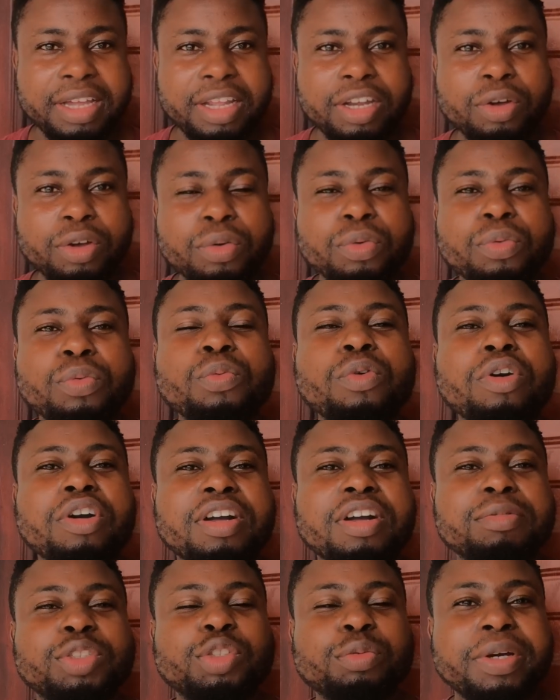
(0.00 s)
Hello,
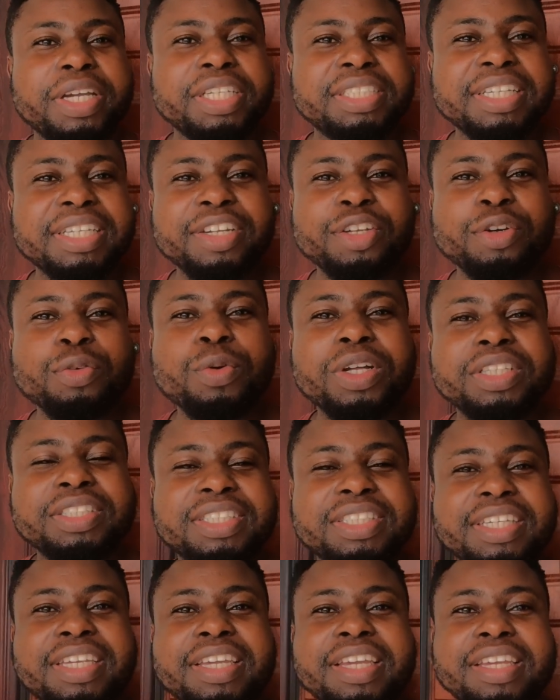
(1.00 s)
welcome to my channel
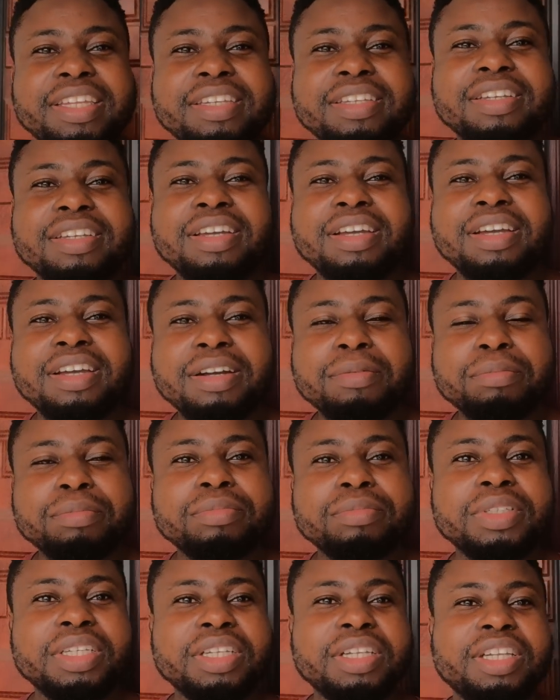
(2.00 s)
once again.
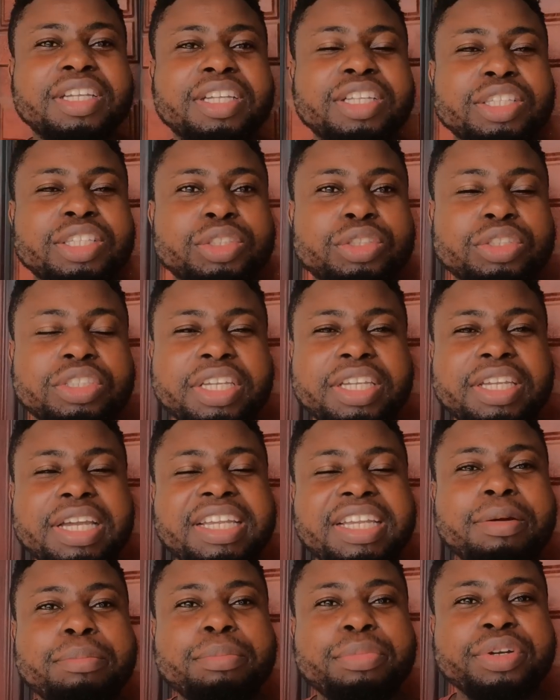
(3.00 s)
Today
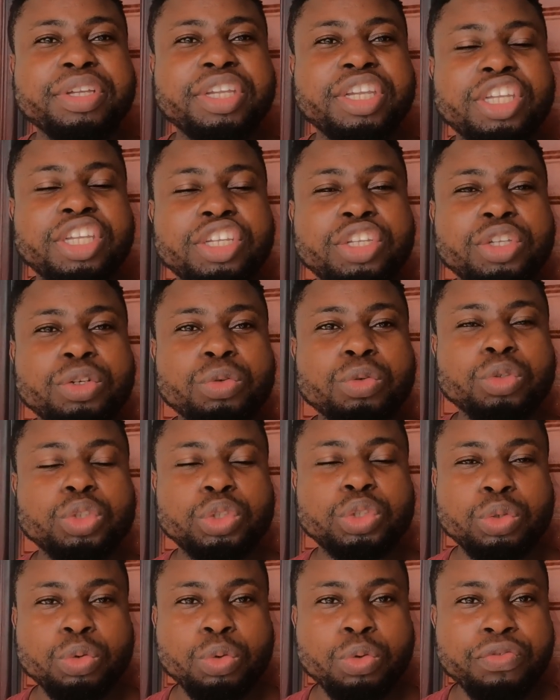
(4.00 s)
I am bringing you
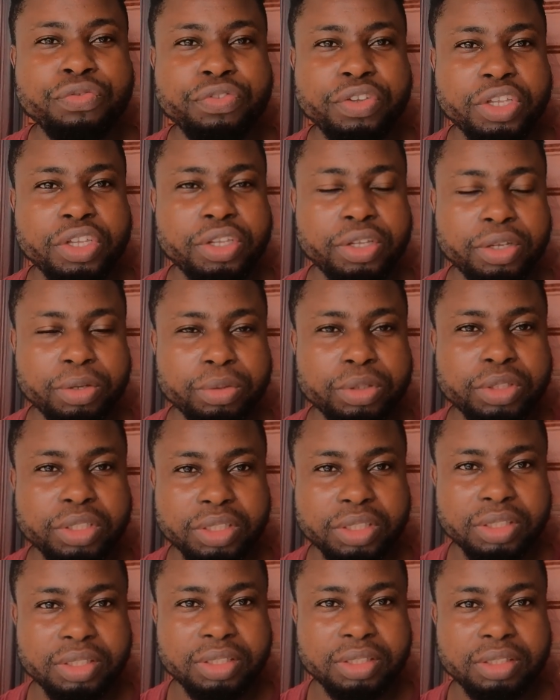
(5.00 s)
two
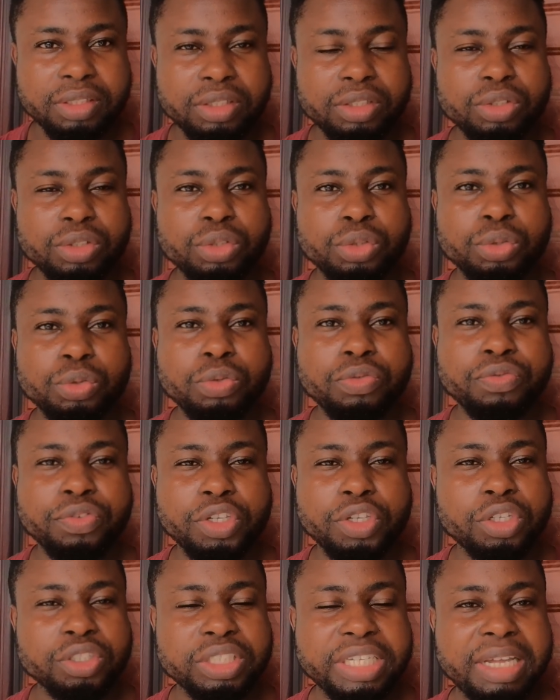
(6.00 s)
videos.
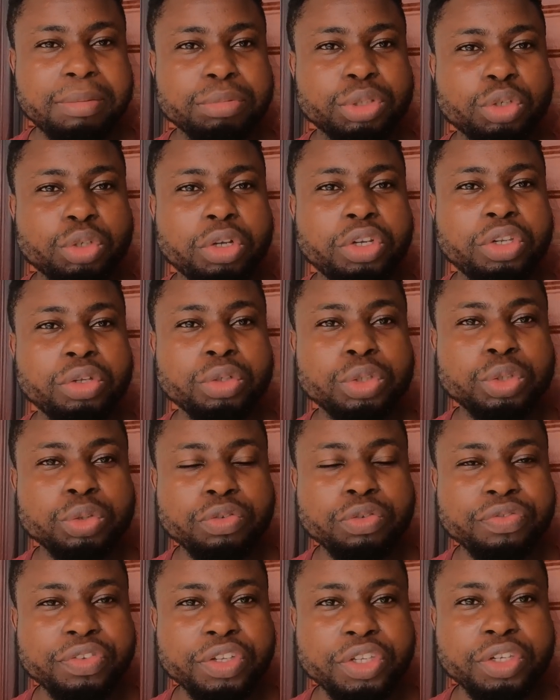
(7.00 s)
I am showing you
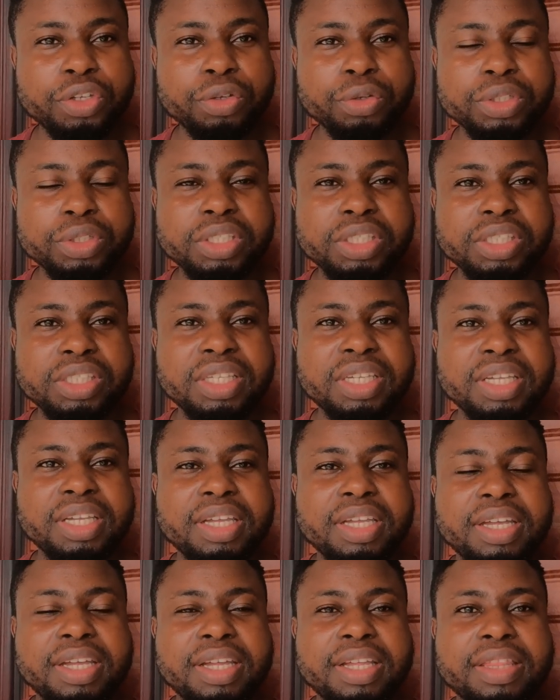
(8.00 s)
two videos
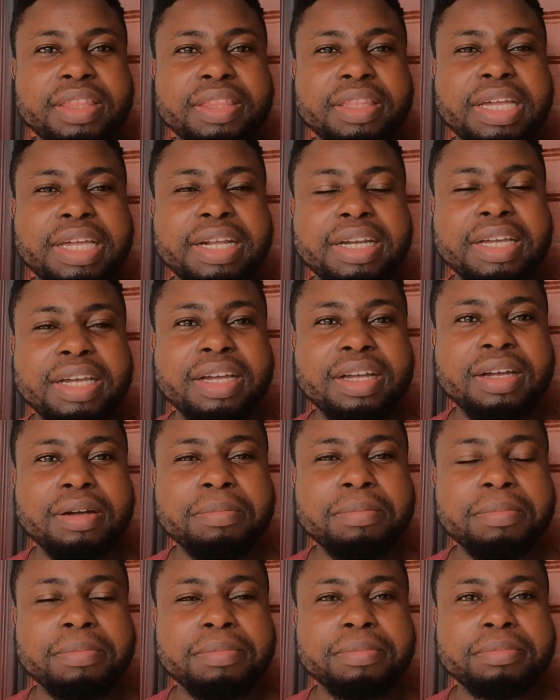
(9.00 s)
that
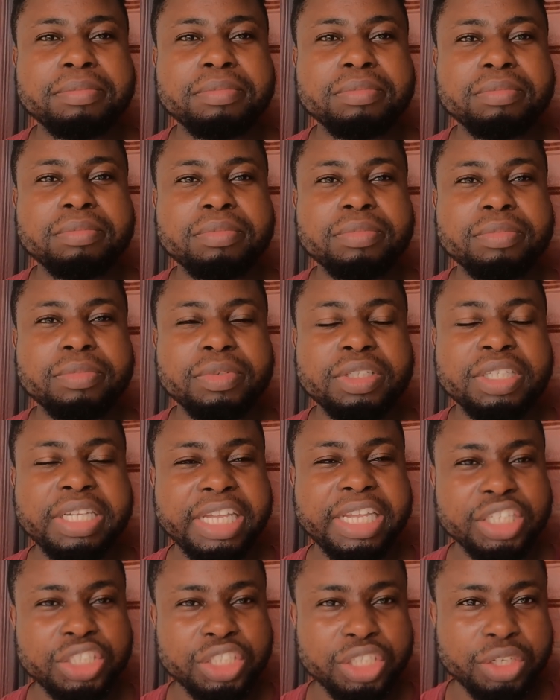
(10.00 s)

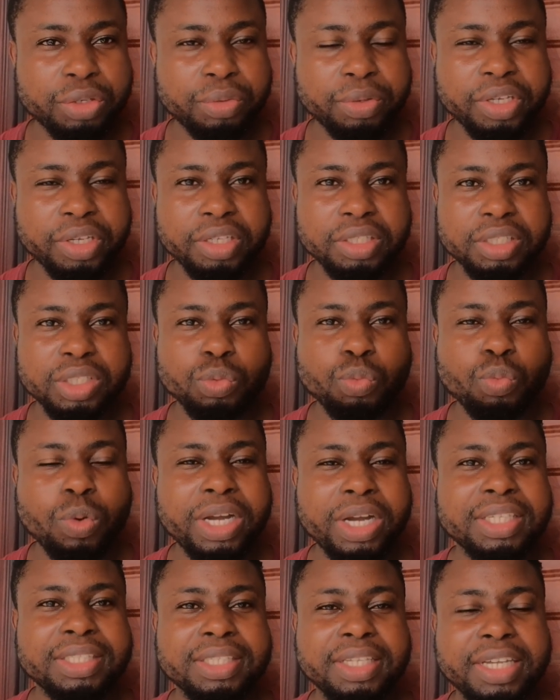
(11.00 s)
Nigerians,
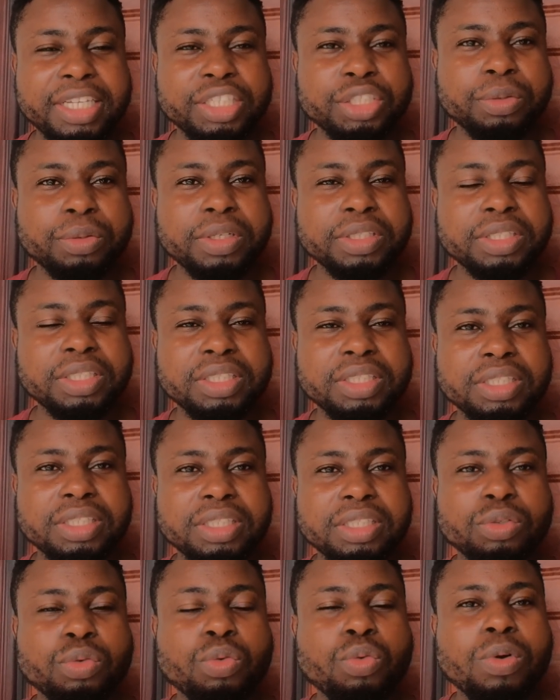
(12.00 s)
one is a Nigerian
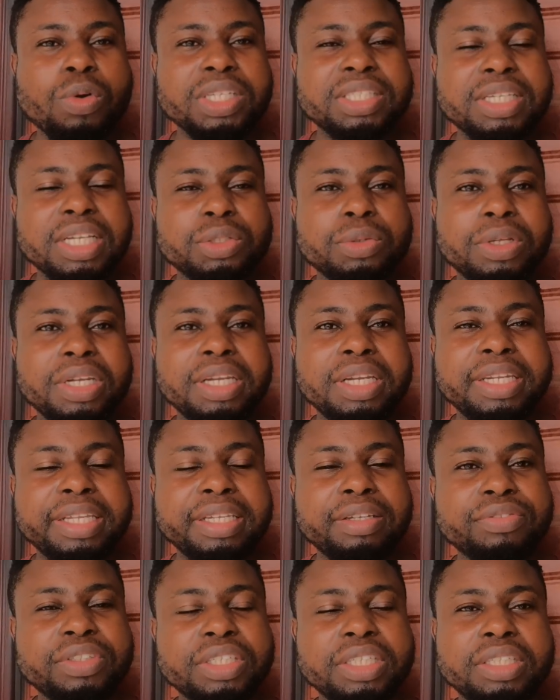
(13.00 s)
citizen who has actually
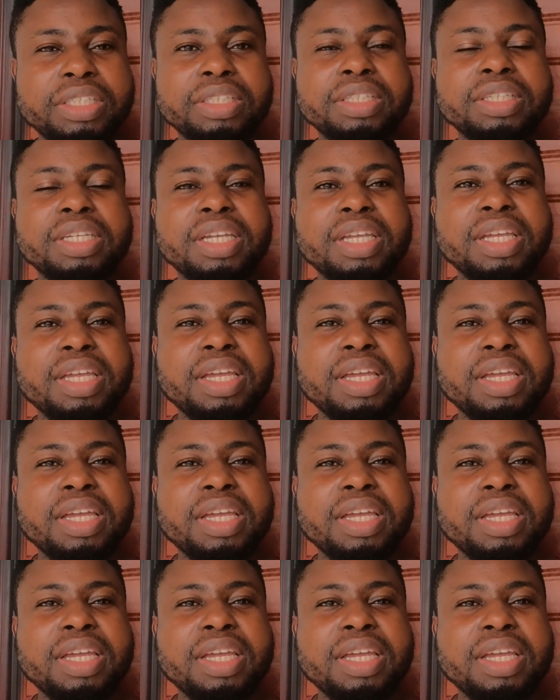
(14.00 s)
lived in